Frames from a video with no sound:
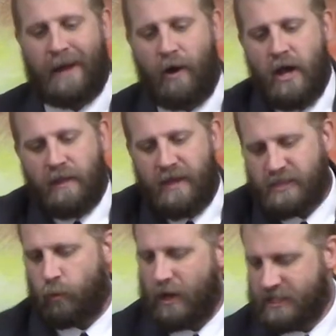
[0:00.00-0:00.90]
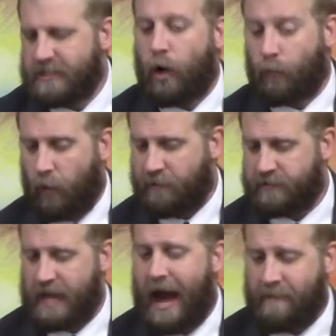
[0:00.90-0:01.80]
Now, this wasn't a
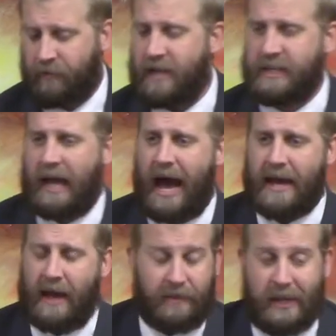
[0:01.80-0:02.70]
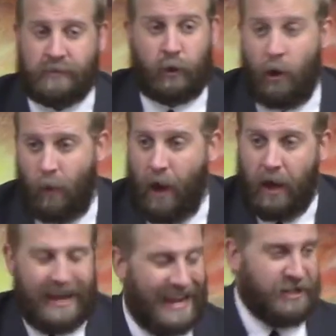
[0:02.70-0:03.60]
rough time for Hezekiah. If things were going
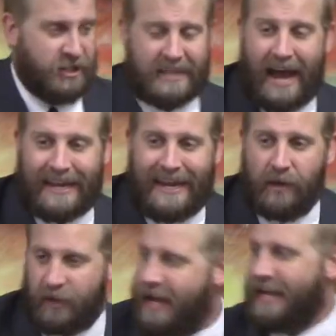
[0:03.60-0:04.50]
well, he just got healed.